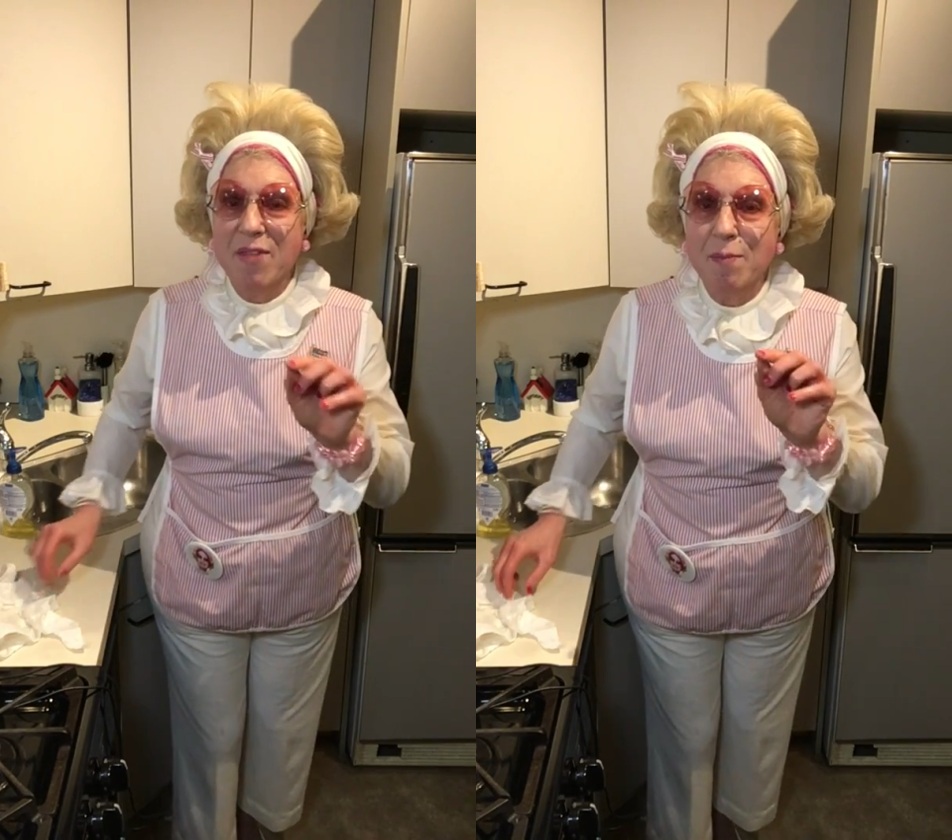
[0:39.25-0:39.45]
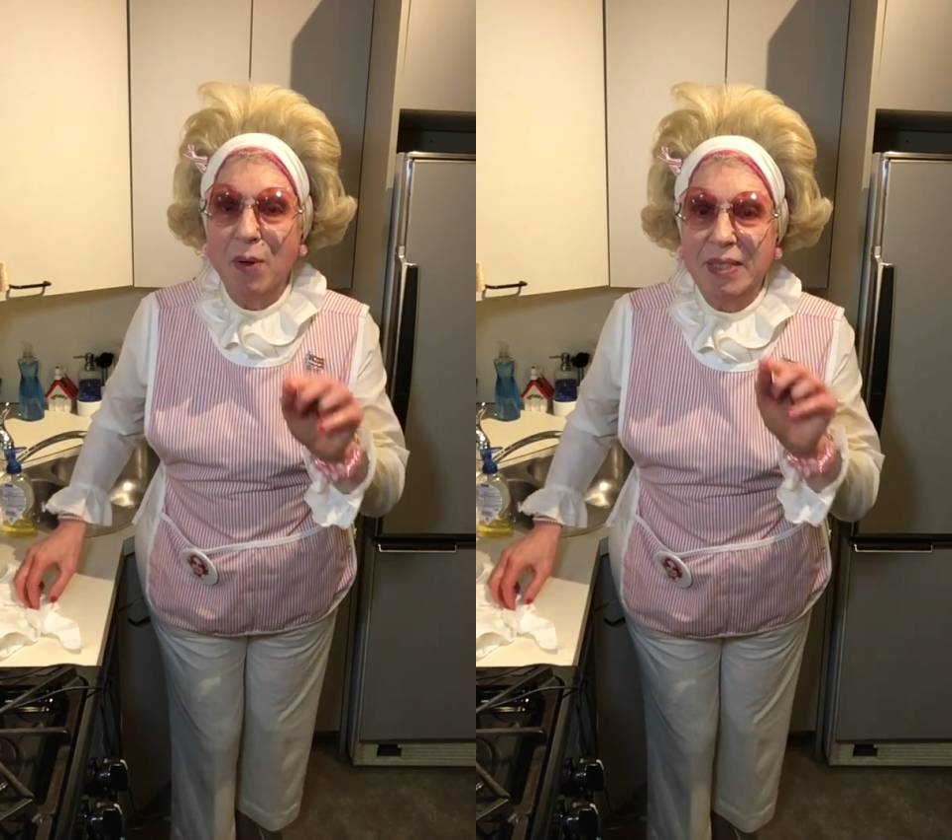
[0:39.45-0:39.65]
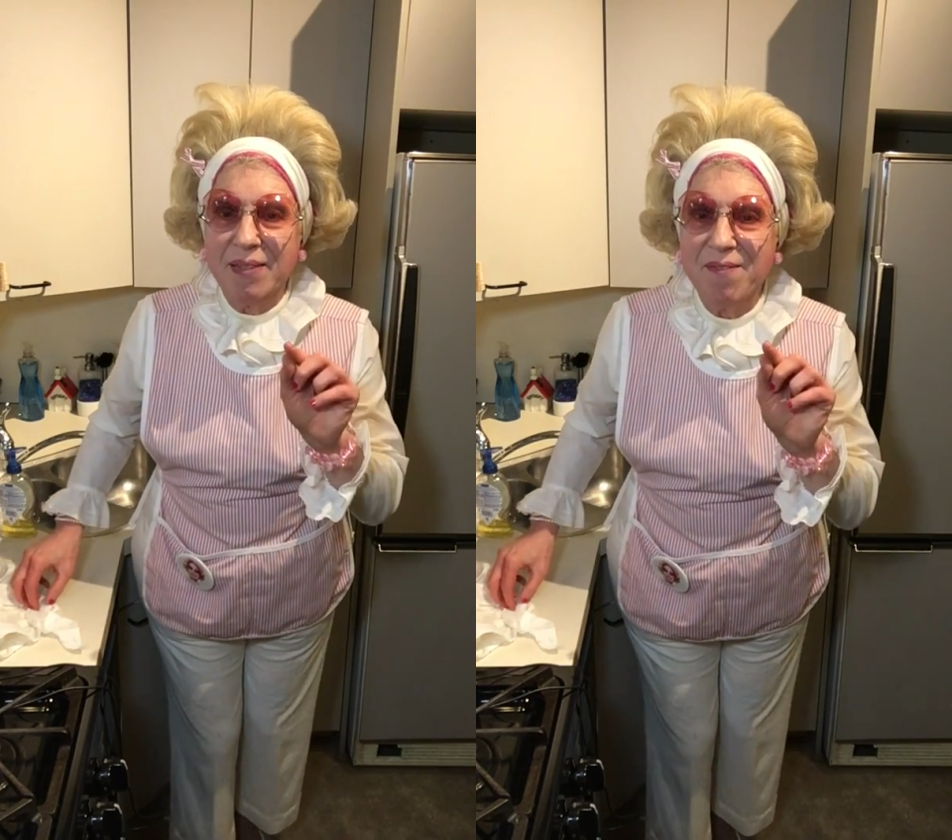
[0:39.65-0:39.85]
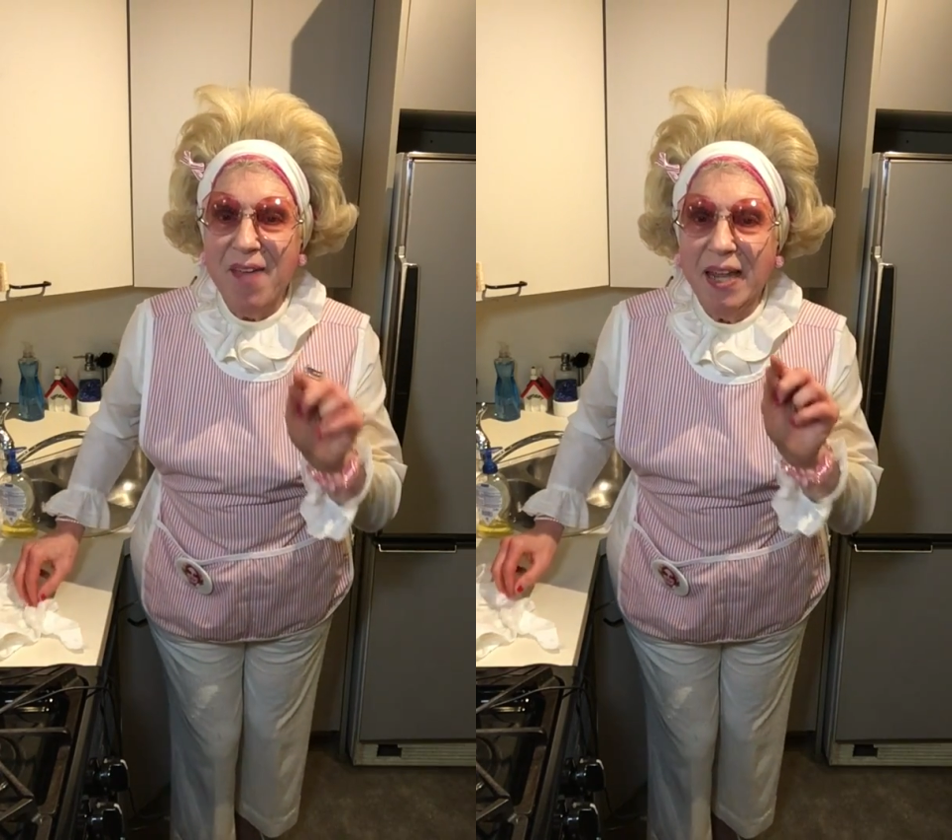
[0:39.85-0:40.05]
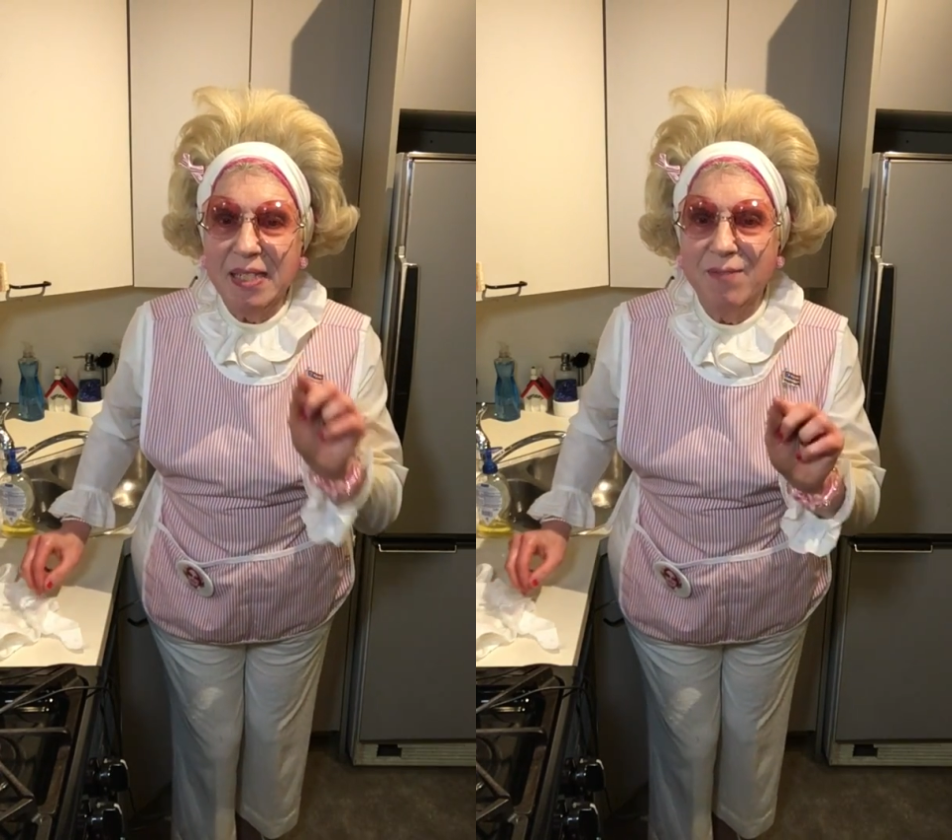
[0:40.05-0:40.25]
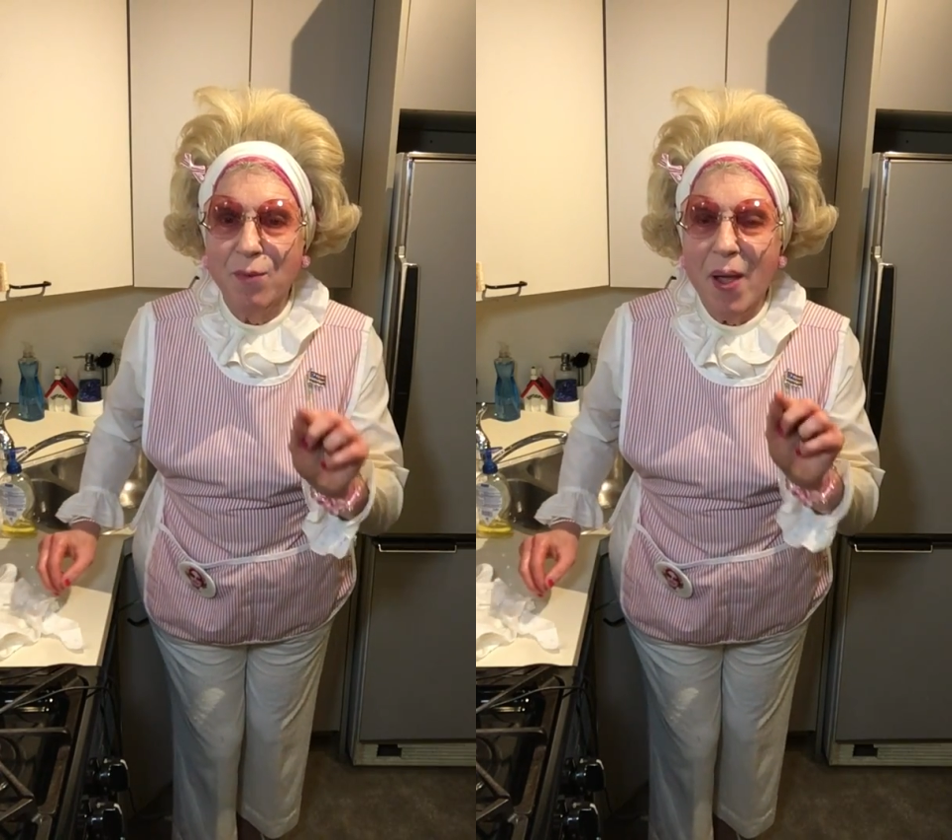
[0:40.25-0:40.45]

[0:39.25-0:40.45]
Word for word: of the most effective